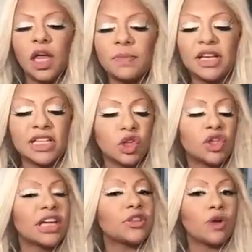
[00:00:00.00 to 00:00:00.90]
because it
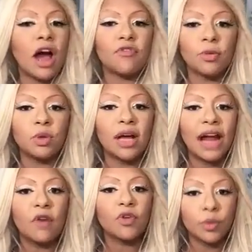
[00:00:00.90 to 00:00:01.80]
looks like they're out for blood,
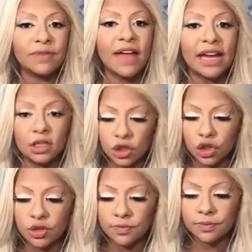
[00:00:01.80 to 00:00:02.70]
out for
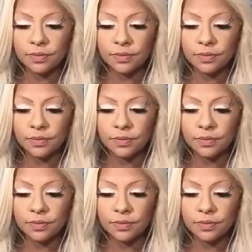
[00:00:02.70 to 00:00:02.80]
revenge.